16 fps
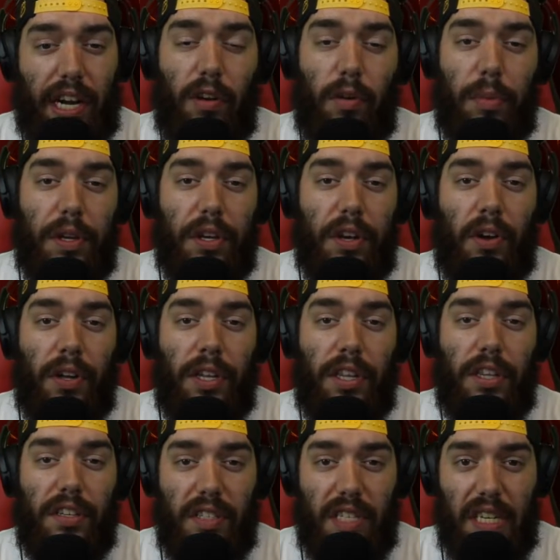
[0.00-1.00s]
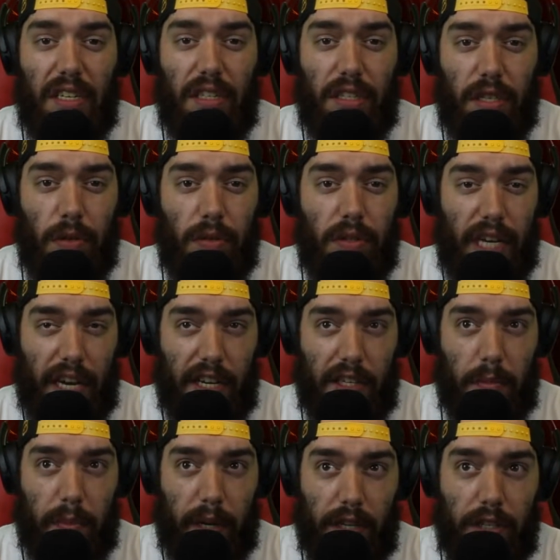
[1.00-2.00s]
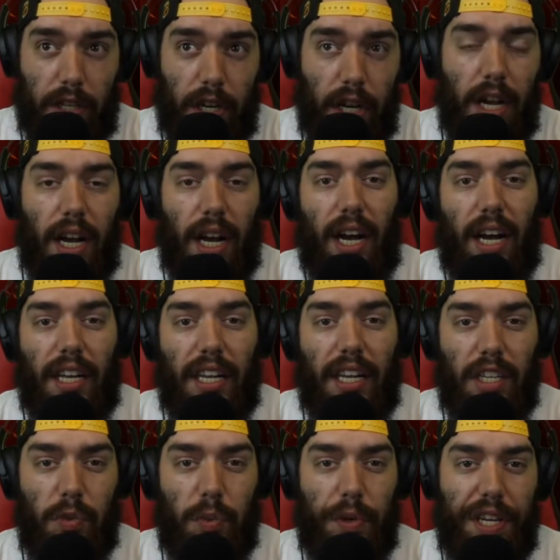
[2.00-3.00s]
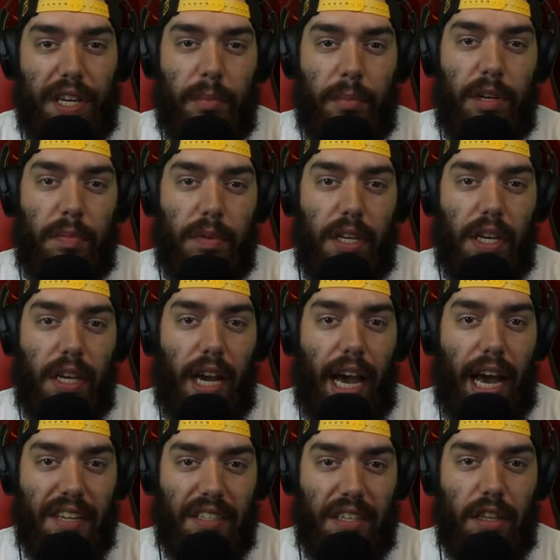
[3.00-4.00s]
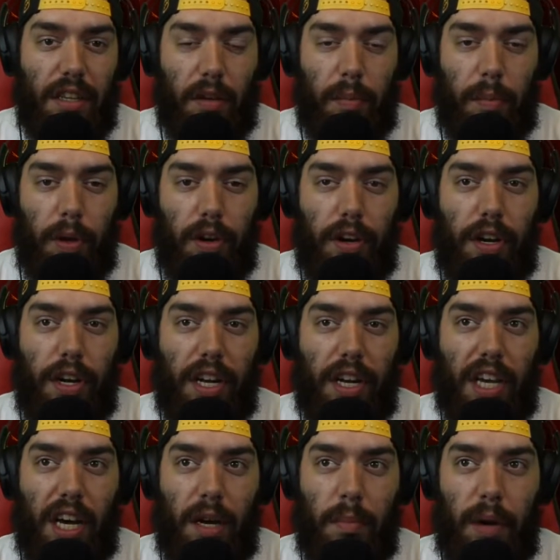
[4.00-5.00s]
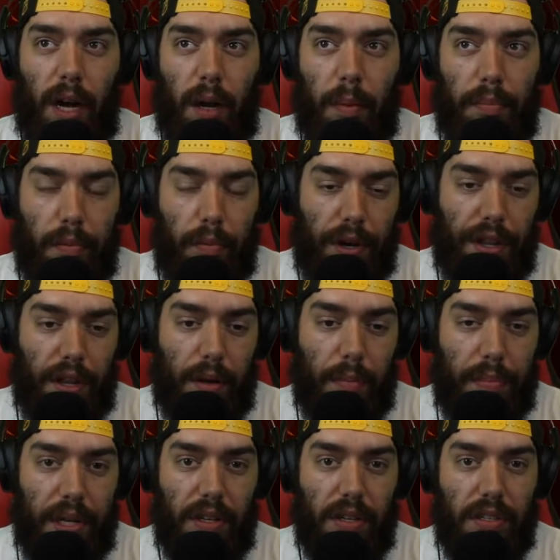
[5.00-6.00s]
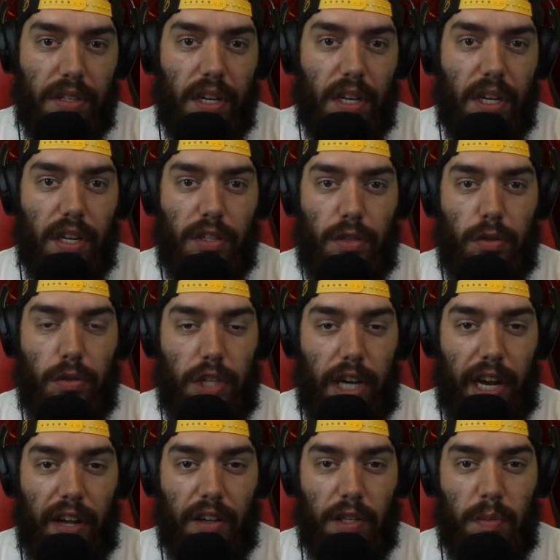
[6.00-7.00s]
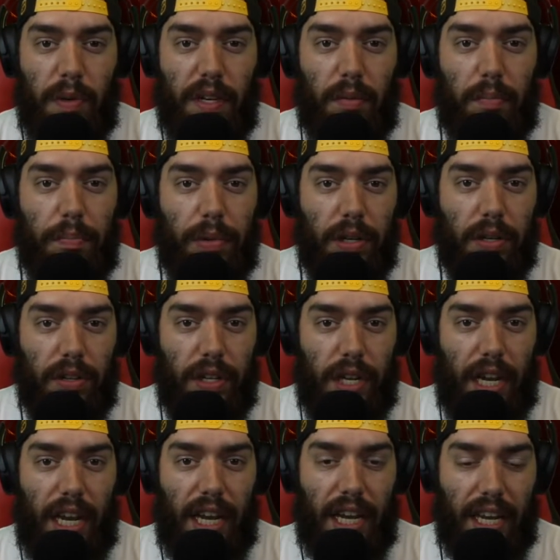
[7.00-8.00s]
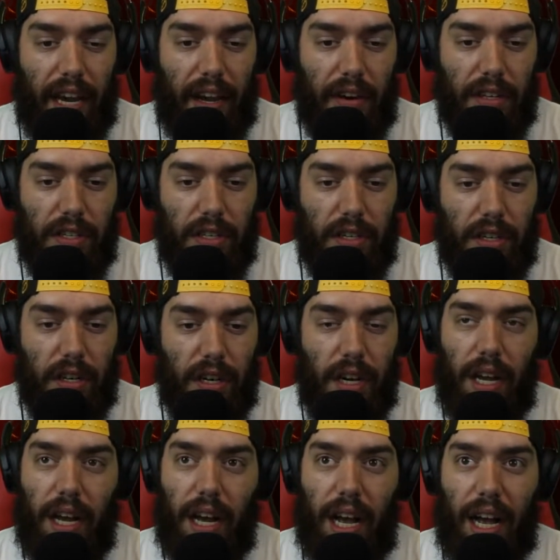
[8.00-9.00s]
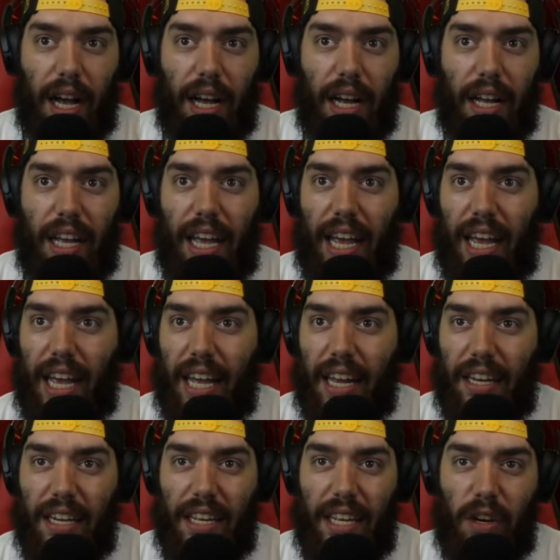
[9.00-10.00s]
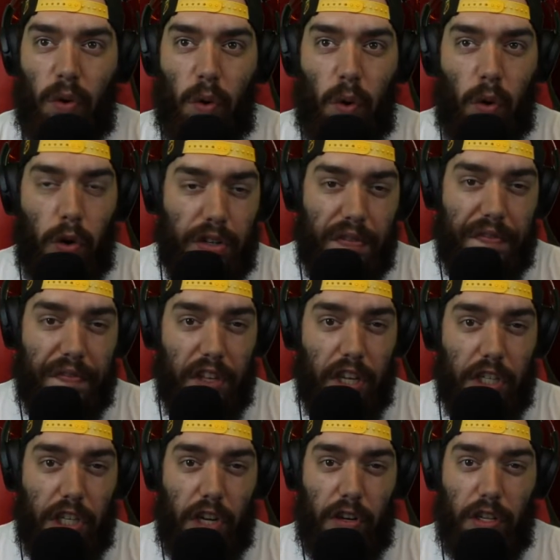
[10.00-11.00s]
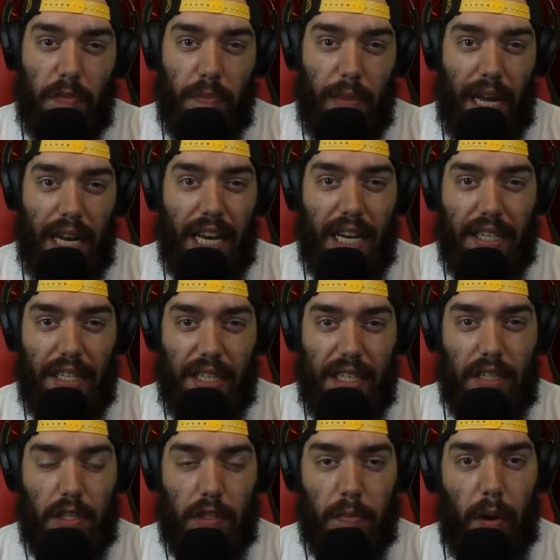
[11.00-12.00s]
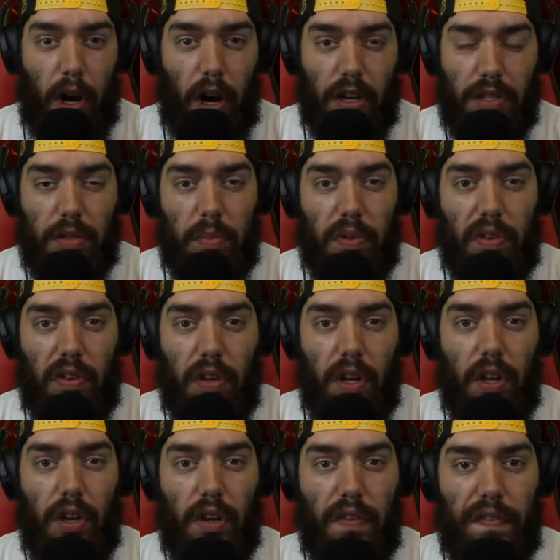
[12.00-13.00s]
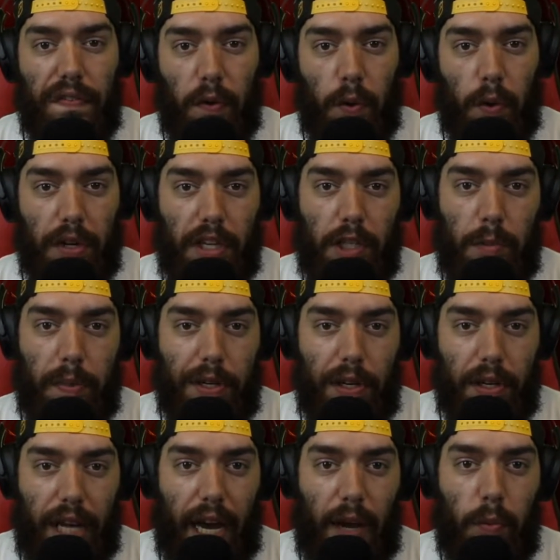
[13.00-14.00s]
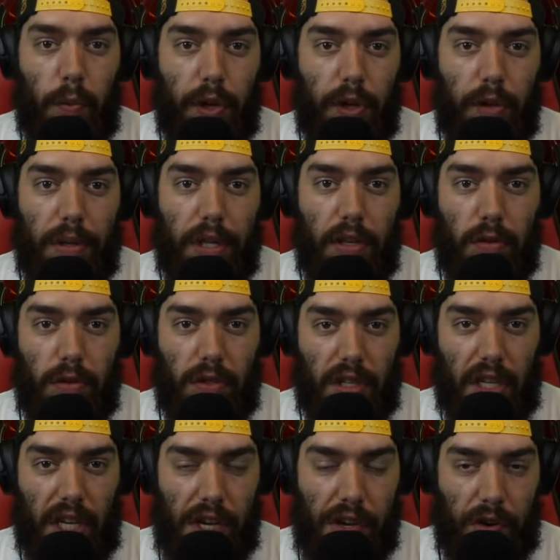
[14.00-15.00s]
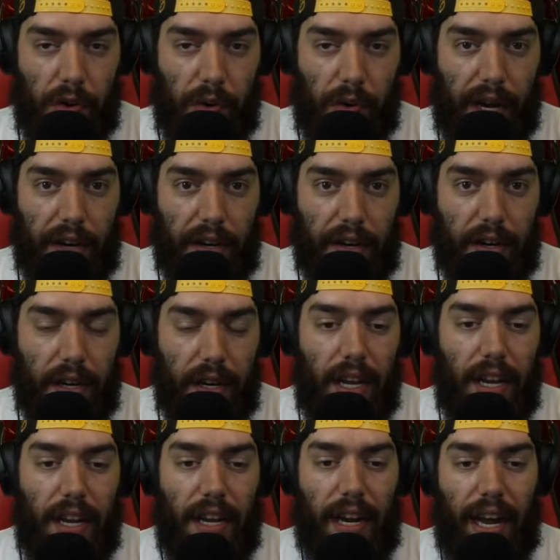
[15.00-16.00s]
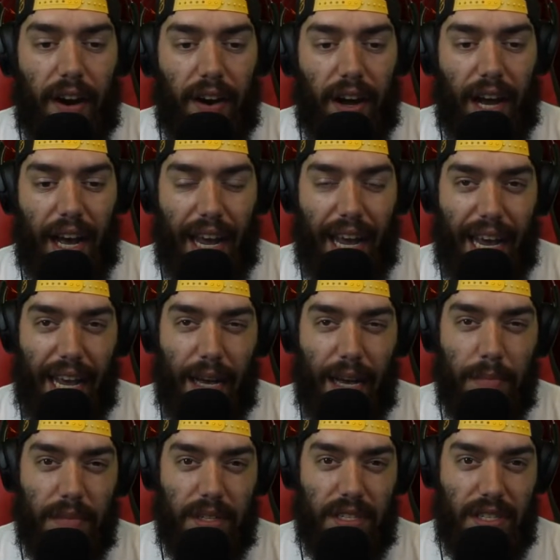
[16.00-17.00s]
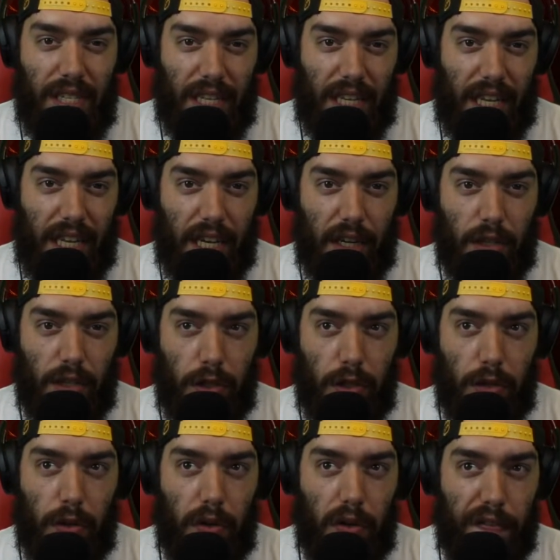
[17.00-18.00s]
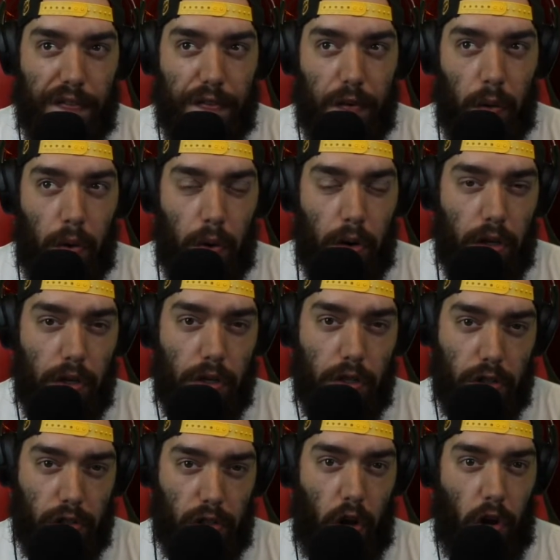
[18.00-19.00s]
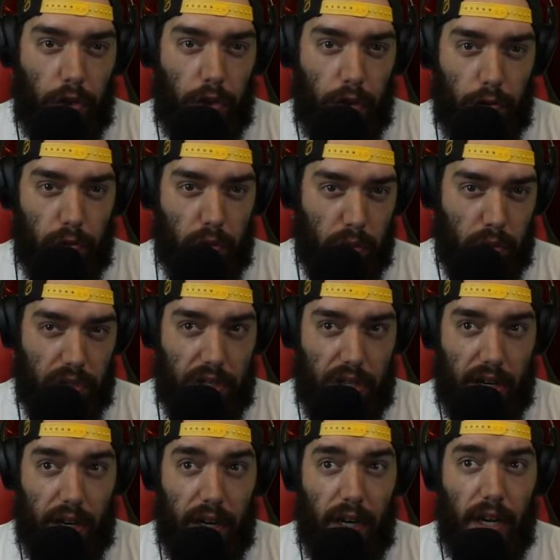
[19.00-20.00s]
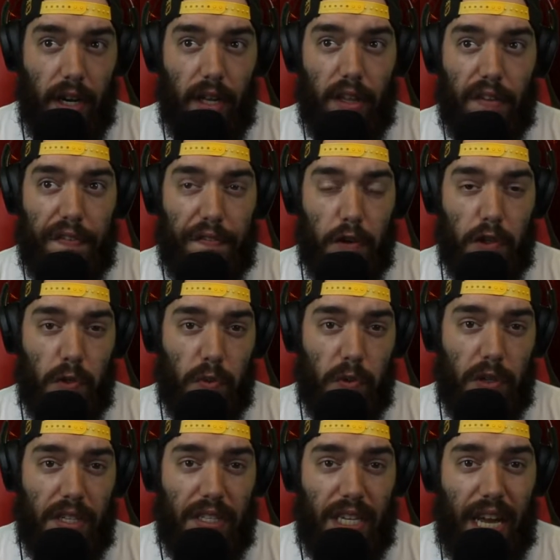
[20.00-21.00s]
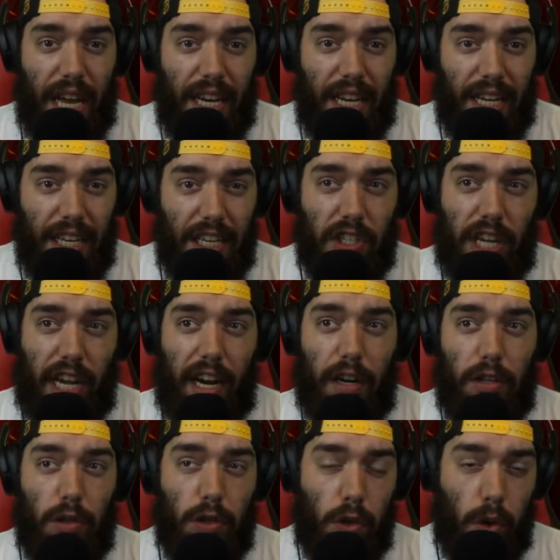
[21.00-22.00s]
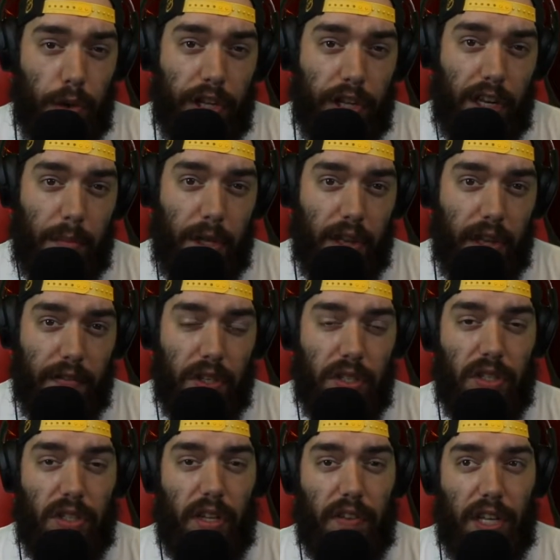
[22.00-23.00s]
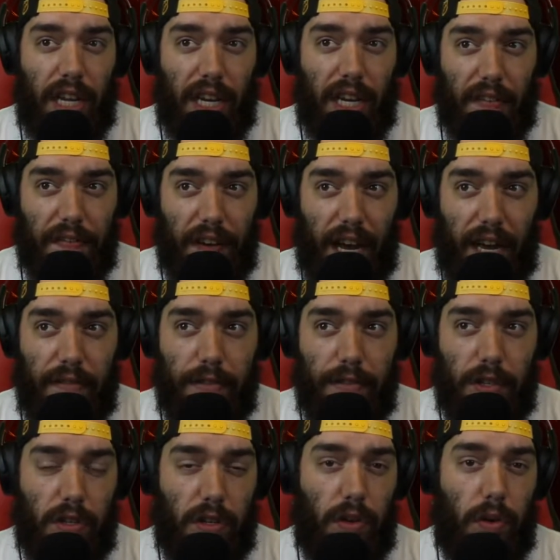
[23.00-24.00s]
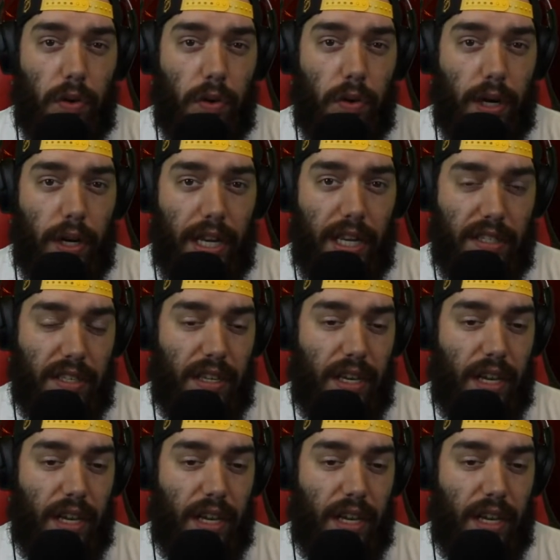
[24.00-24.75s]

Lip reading: will be calling the D2 Test Bench. Each week I'm going to be asking the community to come up with a build to challenge me to build a character, and in order to flush out as many ideas as possible for each build, I will be using Hero Editor. Now, I am sticking to 4 solid rules here. The first one is that each character is only going to be leveled to level 85, so it's